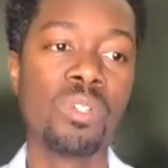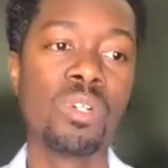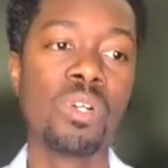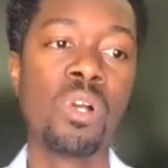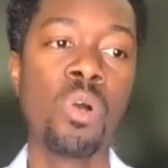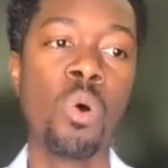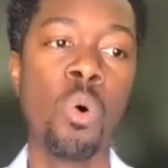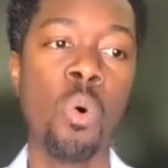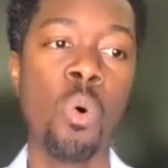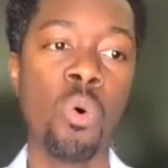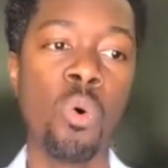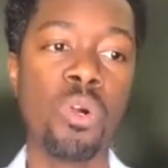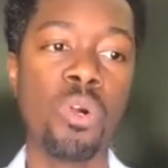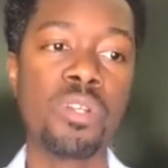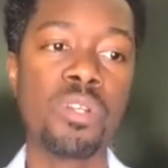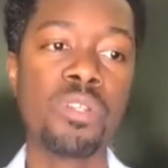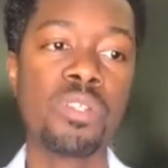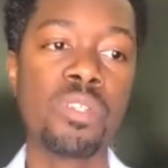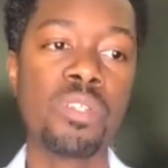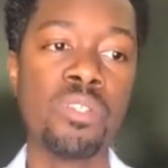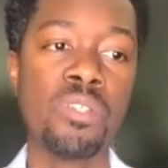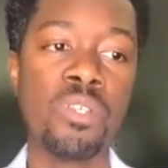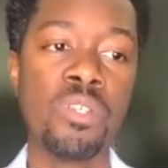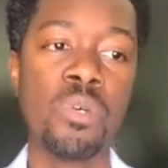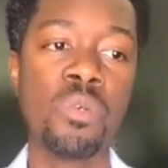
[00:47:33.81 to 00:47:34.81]
course,
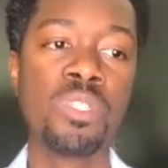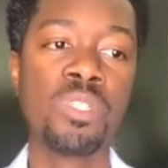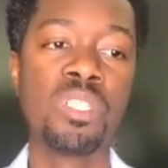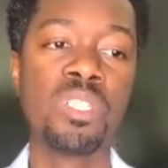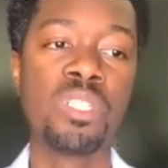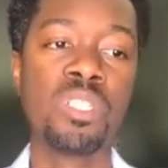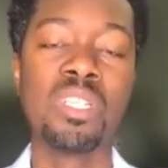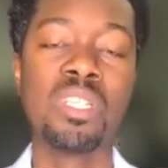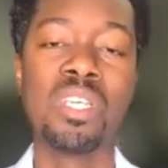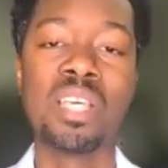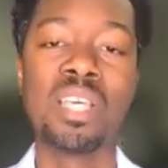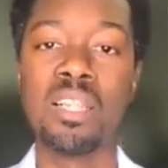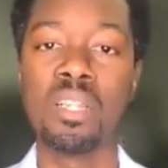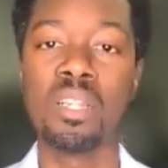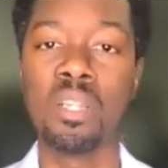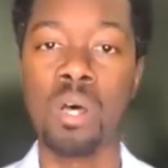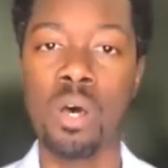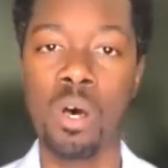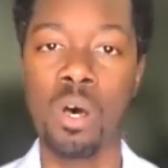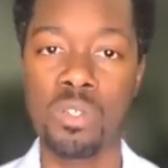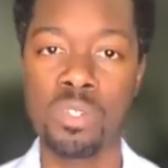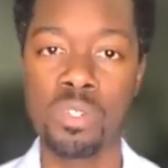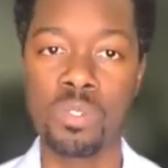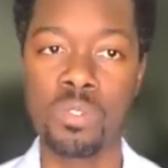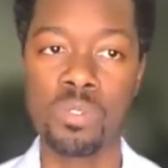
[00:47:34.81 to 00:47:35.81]
usually at law
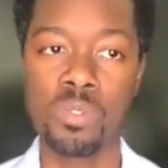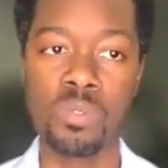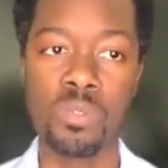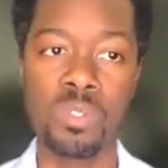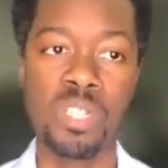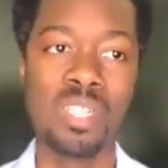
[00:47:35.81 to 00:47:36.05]
schools.